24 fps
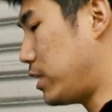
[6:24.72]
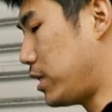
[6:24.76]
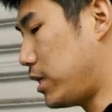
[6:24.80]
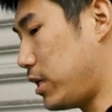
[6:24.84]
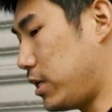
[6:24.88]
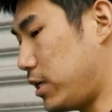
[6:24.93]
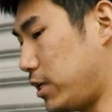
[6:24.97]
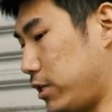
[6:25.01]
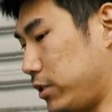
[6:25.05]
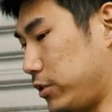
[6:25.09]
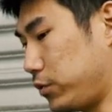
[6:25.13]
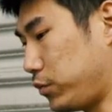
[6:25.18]

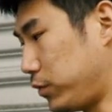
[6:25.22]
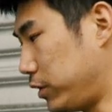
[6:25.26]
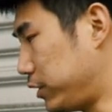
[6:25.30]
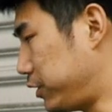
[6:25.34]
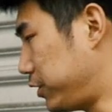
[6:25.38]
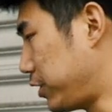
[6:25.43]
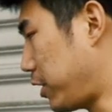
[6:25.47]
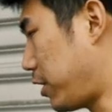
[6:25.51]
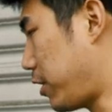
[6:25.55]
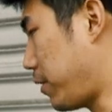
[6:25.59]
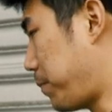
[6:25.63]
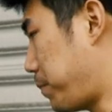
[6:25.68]
did is we
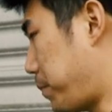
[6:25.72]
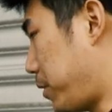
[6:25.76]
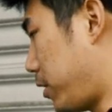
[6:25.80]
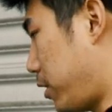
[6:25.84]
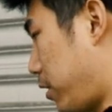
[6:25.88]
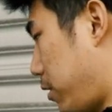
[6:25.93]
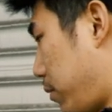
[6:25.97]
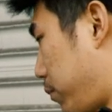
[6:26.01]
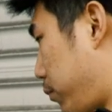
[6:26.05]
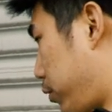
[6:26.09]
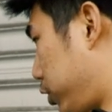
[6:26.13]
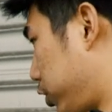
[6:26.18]
set up
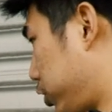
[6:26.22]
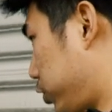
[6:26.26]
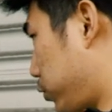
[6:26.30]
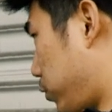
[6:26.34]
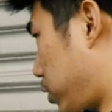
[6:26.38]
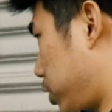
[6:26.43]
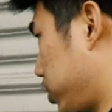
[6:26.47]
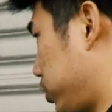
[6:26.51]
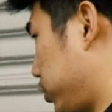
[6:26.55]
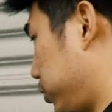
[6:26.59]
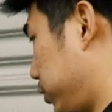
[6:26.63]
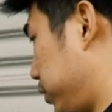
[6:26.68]
a pressure
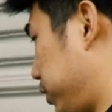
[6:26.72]
washer